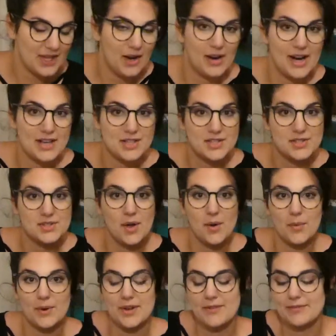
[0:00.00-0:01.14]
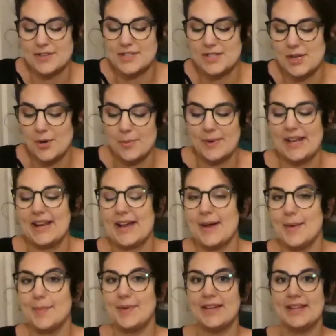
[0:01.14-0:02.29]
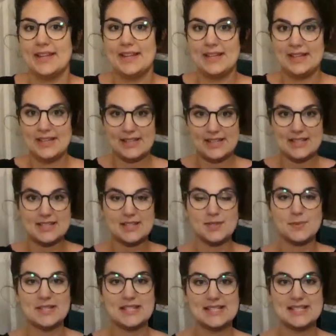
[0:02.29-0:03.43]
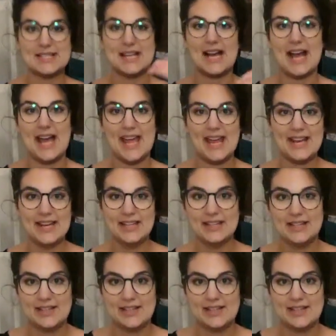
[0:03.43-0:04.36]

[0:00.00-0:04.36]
Alright, so when you first open it up, this is what's inside.